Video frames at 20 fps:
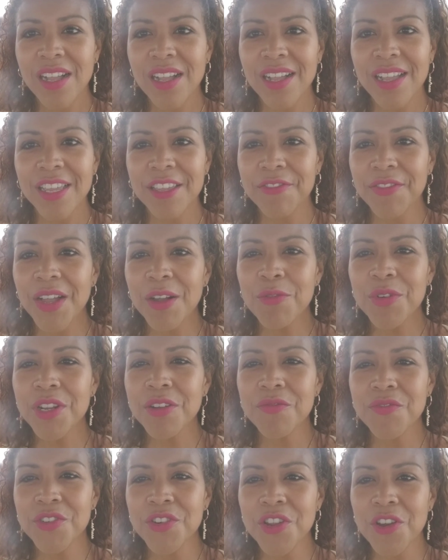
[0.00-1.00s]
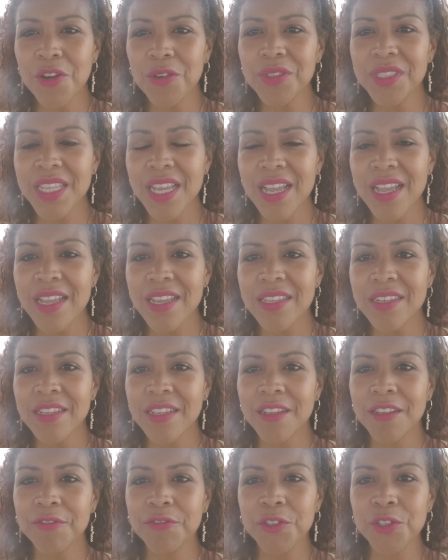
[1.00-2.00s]
If I would have known that
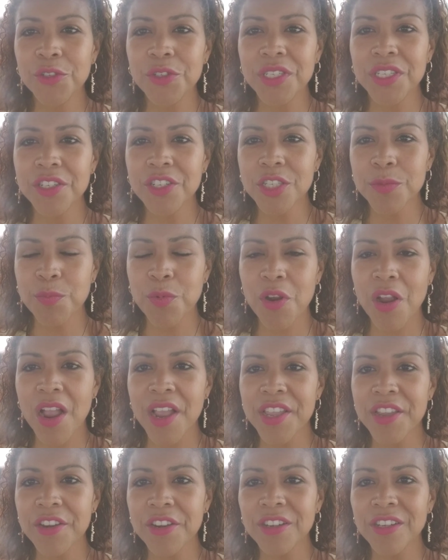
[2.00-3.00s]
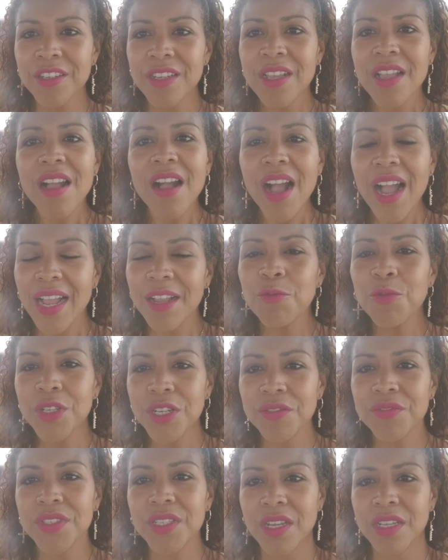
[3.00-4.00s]
a few years prior, I would
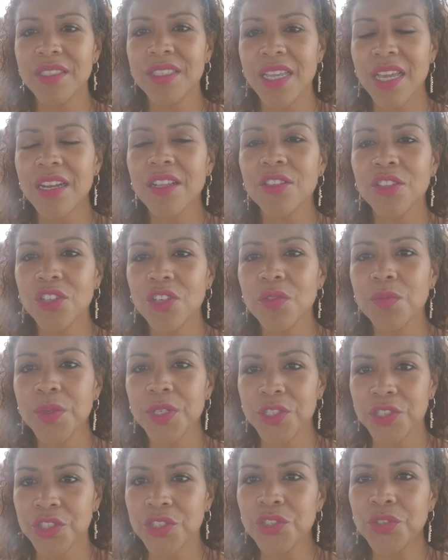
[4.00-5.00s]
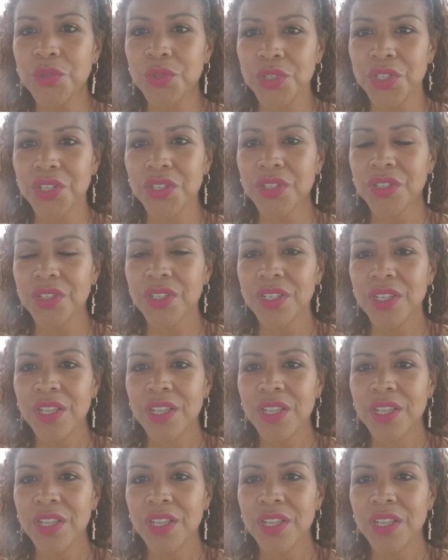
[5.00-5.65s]
have done that a little bit sooner.